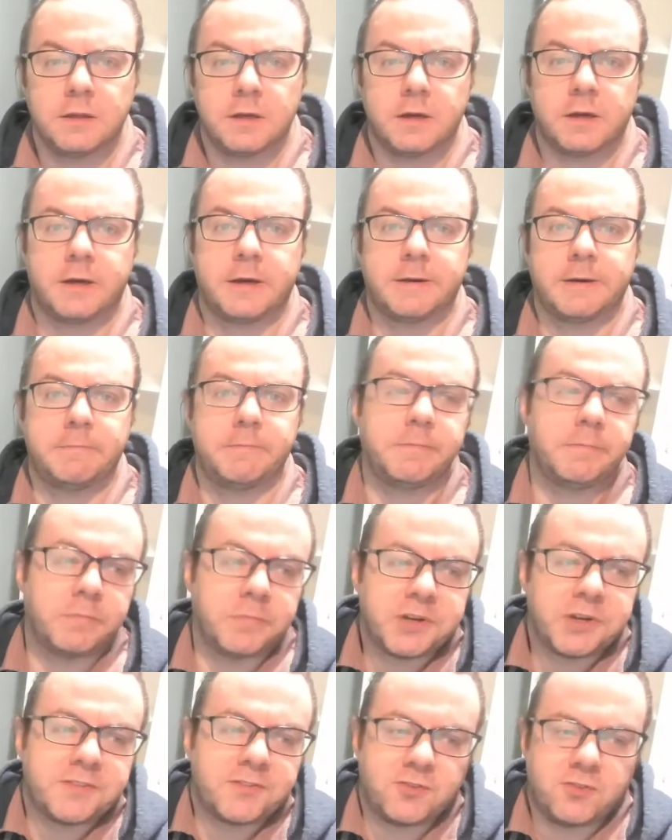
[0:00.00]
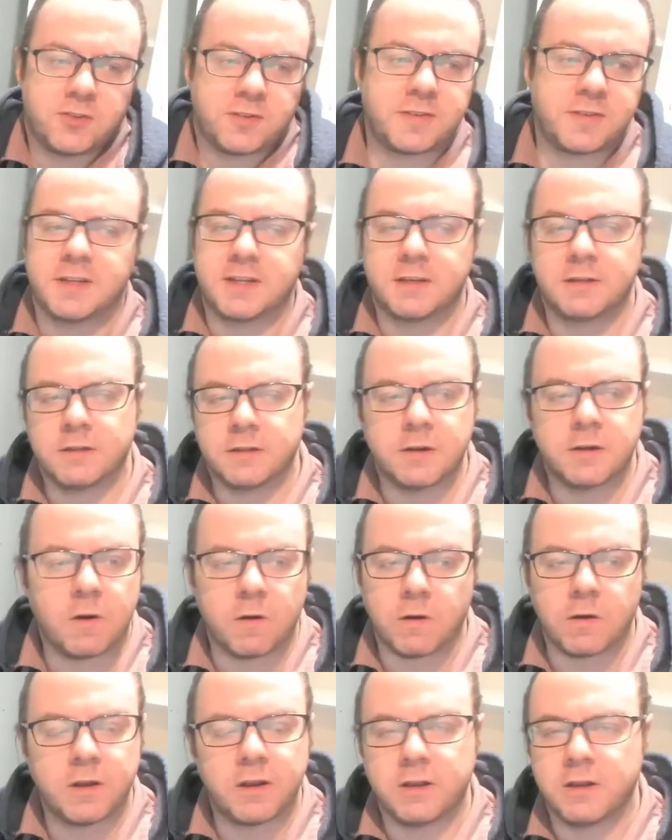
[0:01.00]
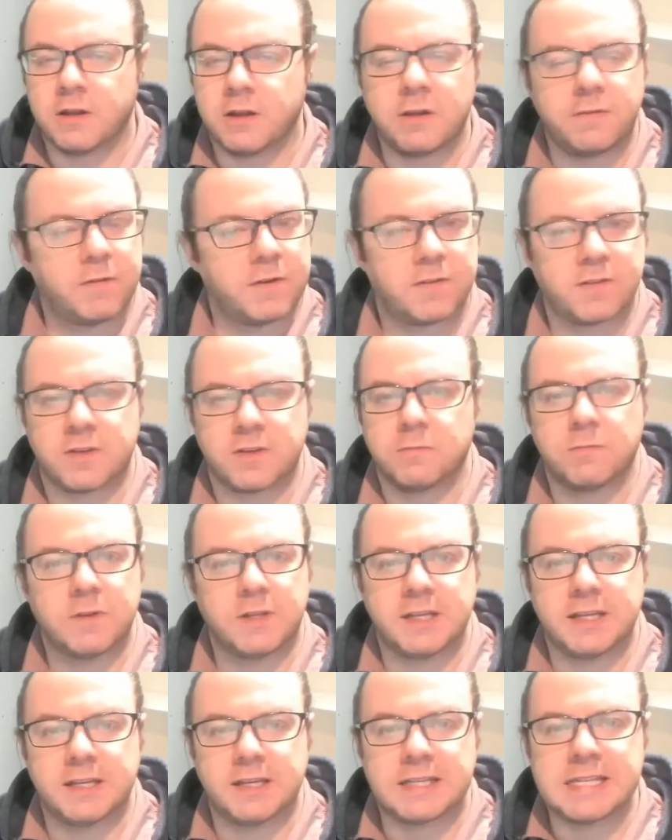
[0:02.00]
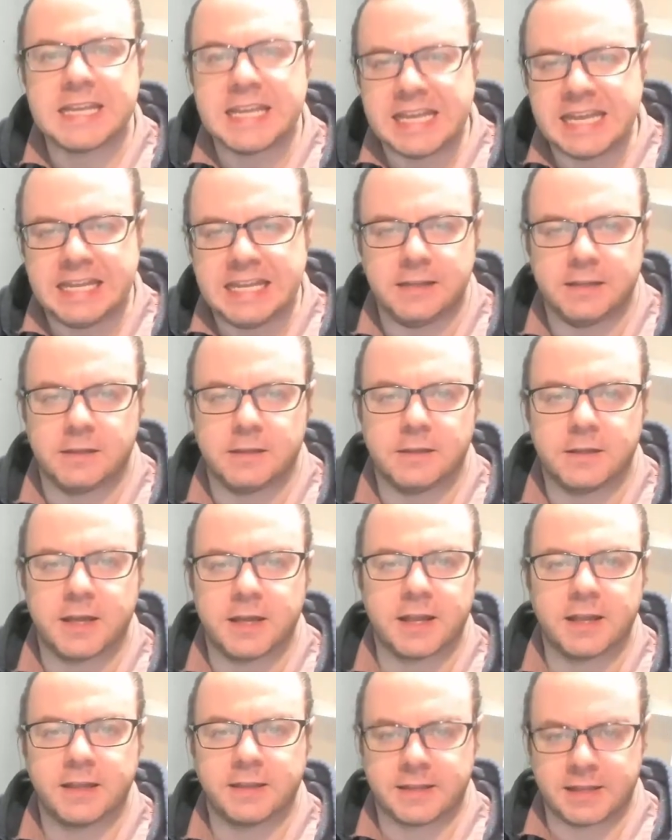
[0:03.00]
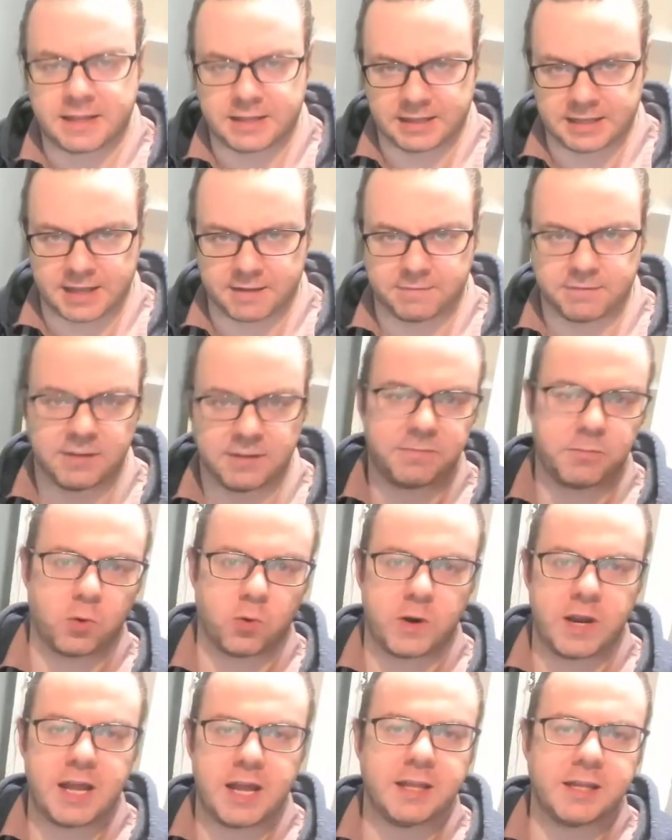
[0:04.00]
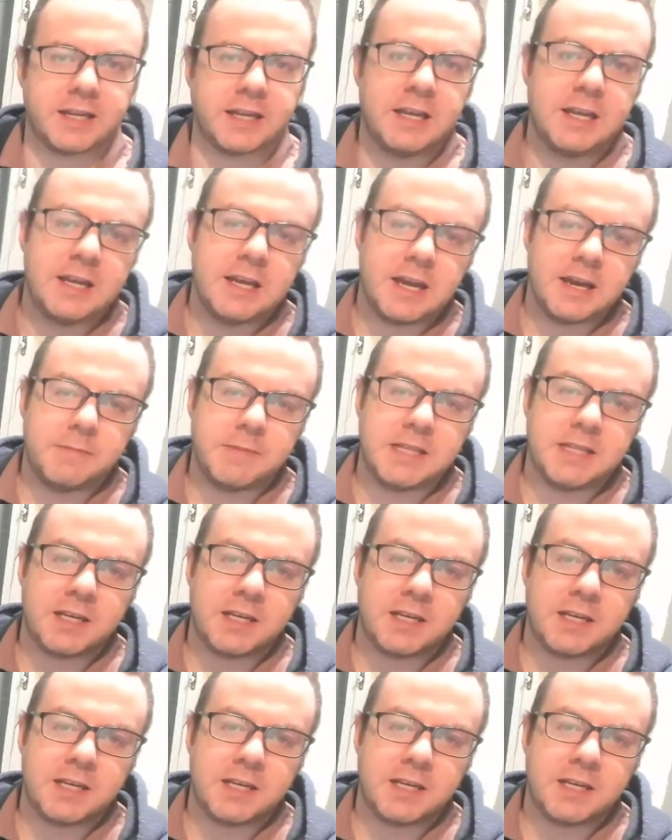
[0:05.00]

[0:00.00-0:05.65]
but it's just that none of us can really attain that level of morality. I mean,